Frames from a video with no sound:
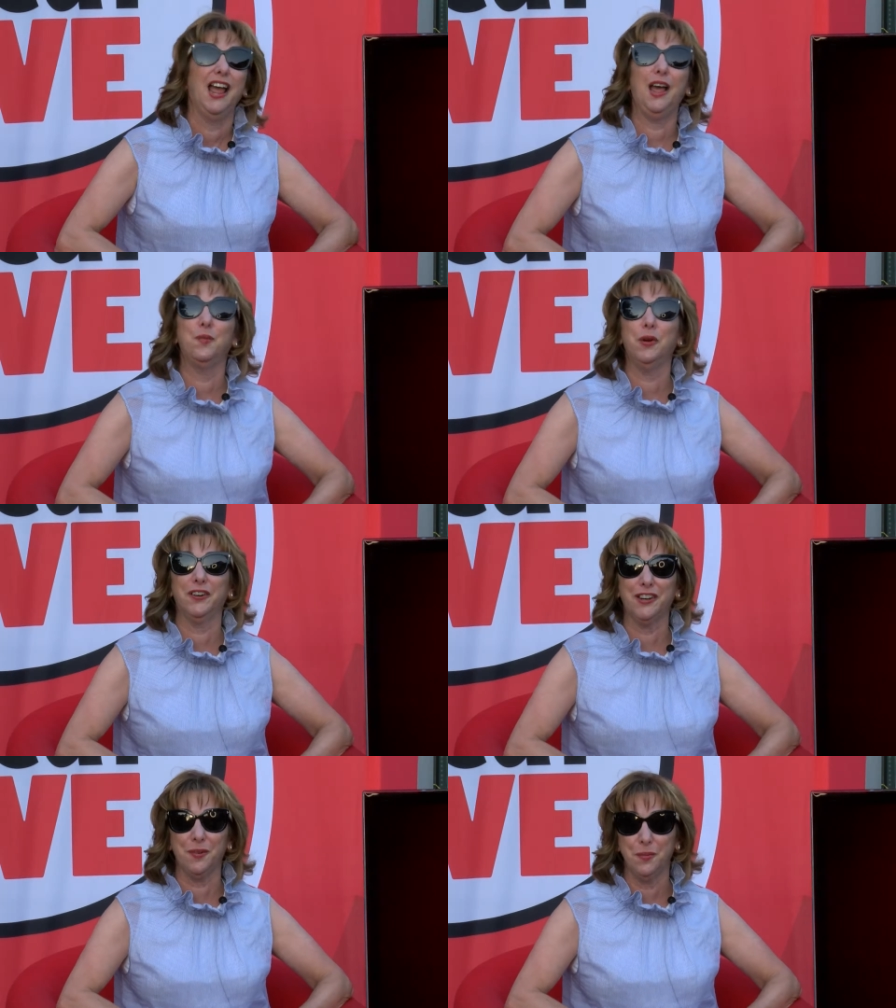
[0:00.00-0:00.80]
and
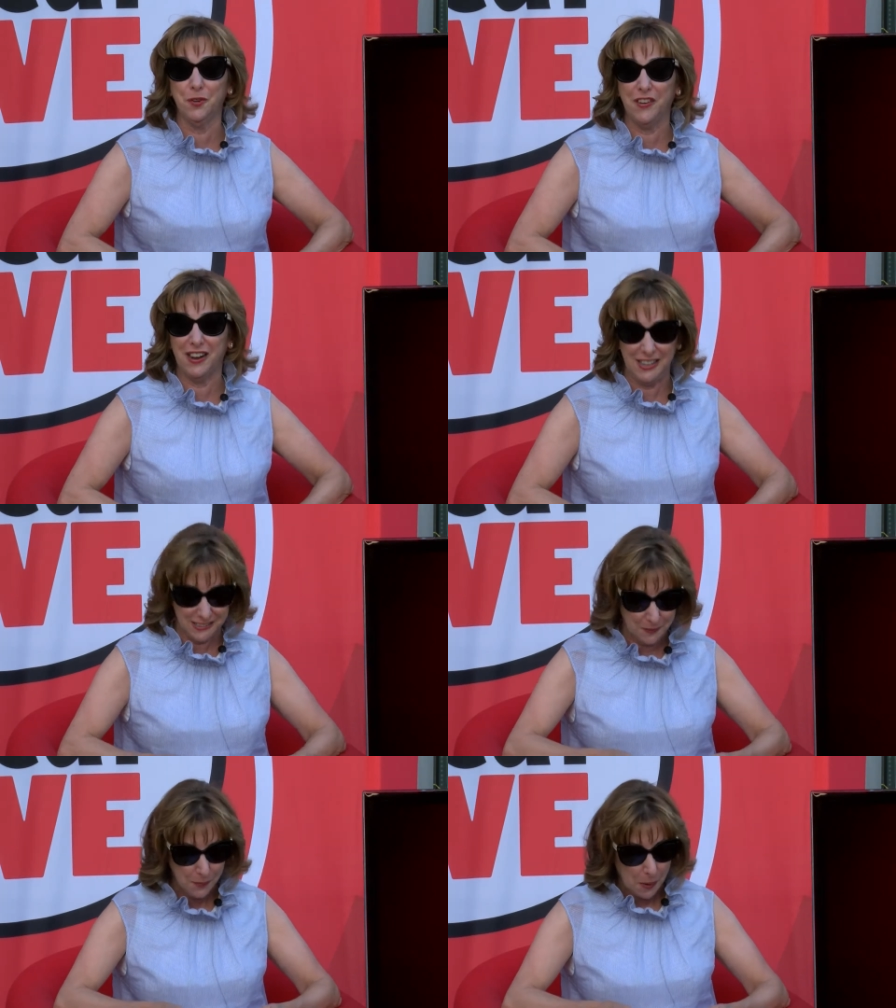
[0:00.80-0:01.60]
we're going to move
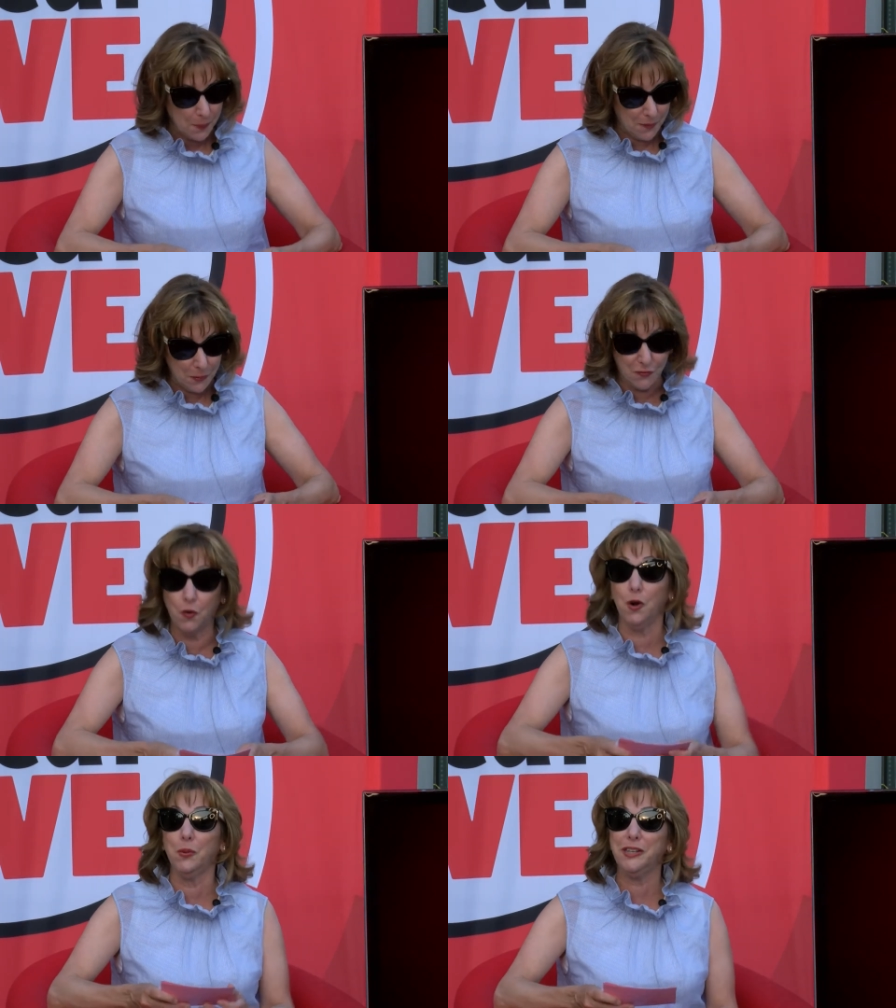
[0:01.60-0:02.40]
on. But
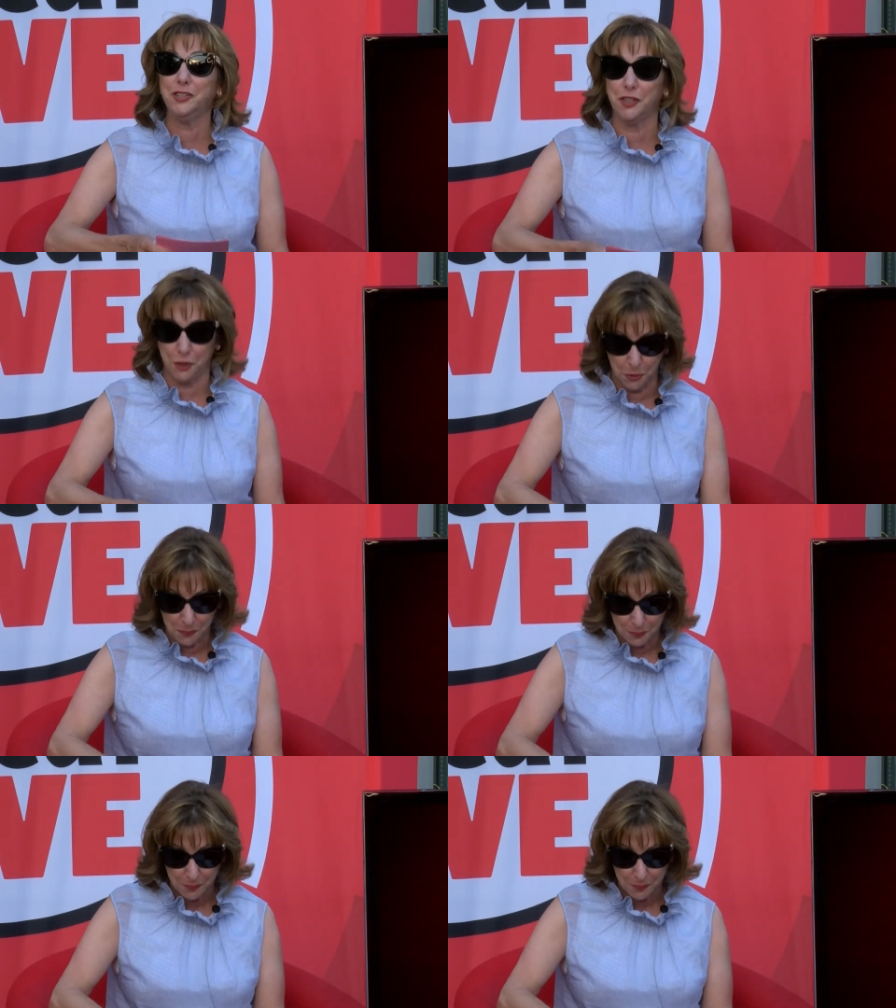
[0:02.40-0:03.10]
before we do,